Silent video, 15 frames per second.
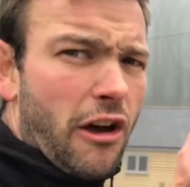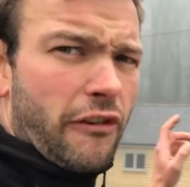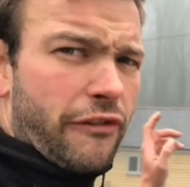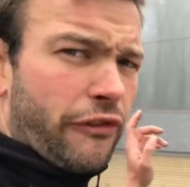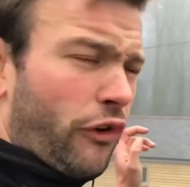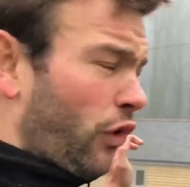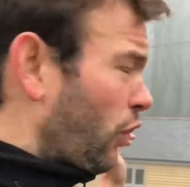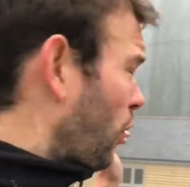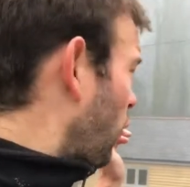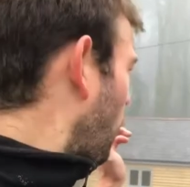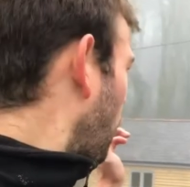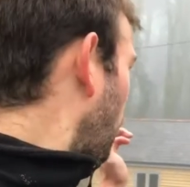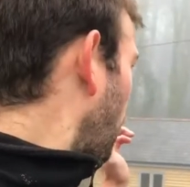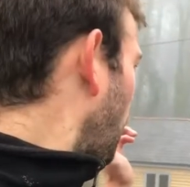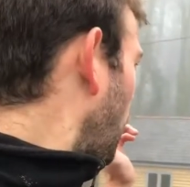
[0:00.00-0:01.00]

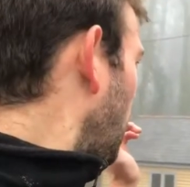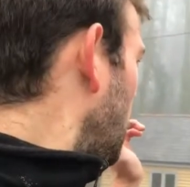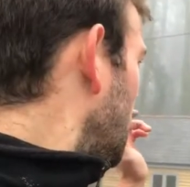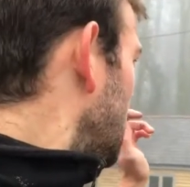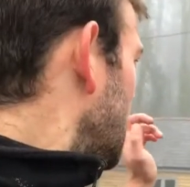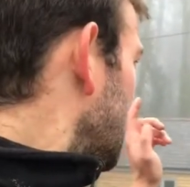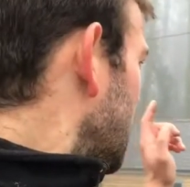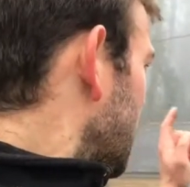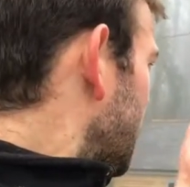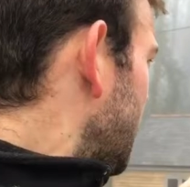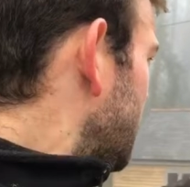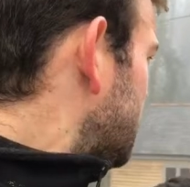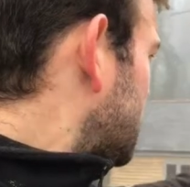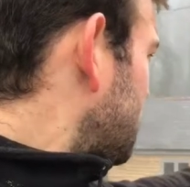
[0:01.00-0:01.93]
for there's